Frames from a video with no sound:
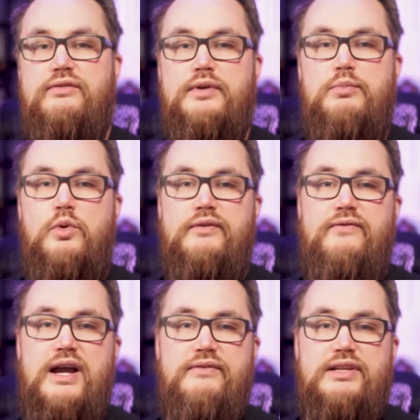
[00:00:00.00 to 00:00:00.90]

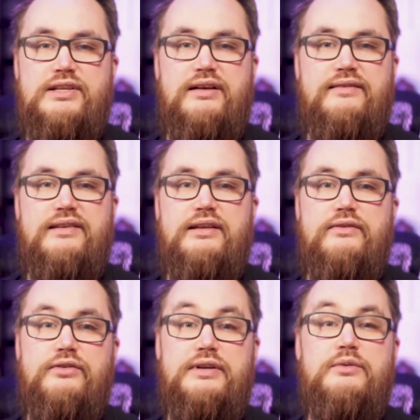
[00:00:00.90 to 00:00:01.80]
3.5-inch LCD
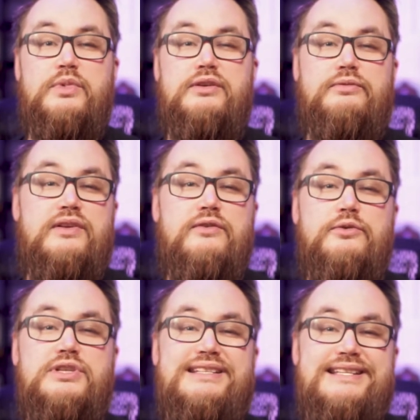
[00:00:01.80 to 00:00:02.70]
screen with a
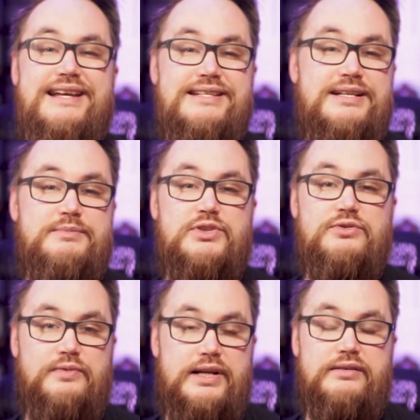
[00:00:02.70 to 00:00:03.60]
resolution 10 times
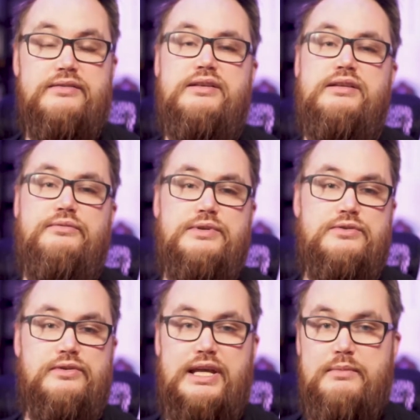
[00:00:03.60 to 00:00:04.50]
greater than the
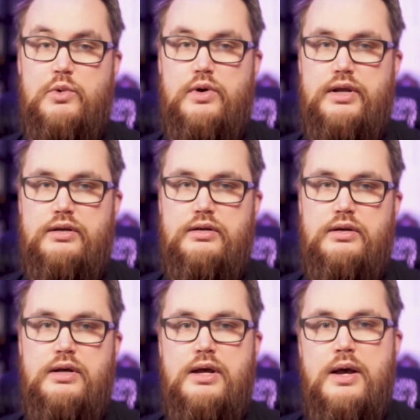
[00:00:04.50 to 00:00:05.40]
original Game Boy.
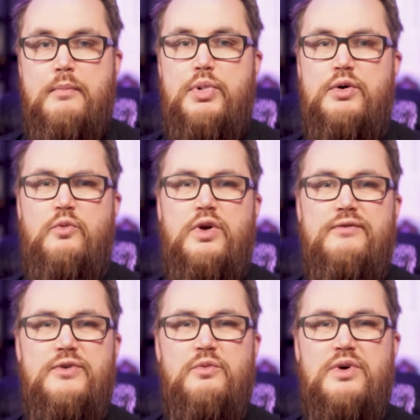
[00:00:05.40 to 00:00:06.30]
But what
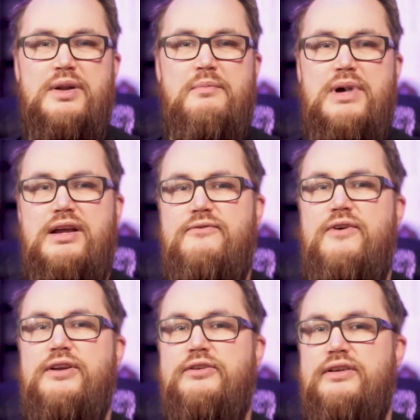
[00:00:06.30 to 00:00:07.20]
if you want to
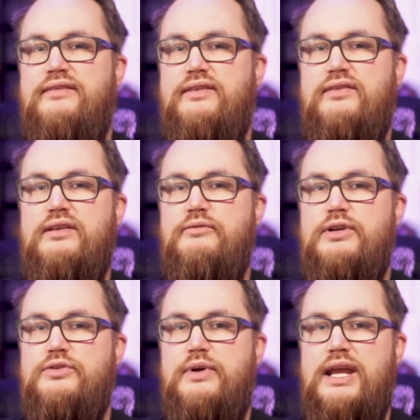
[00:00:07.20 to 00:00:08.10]
modify your existing
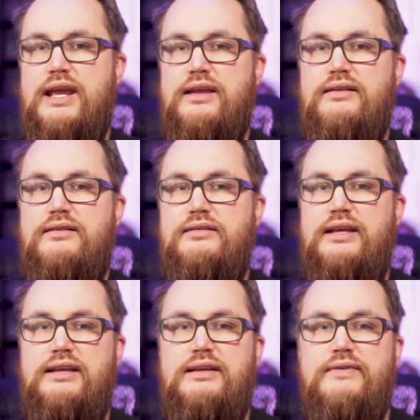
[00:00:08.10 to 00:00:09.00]
retro
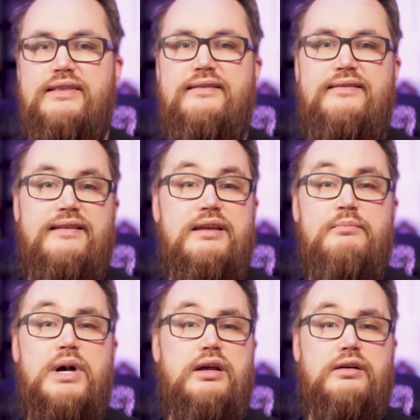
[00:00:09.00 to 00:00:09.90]
handheld and give it the same
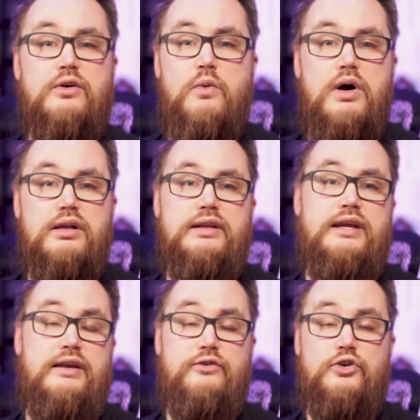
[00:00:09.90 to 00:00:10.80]
modern
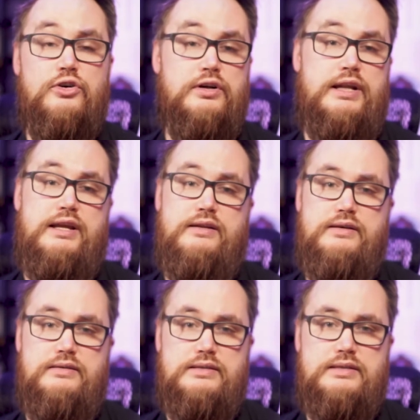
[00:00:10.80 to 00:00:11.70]
quality as current
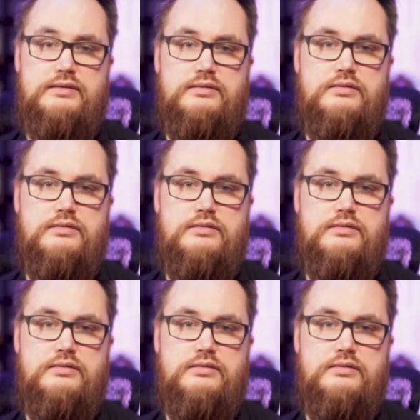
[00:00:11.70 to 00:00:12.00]
handhelds?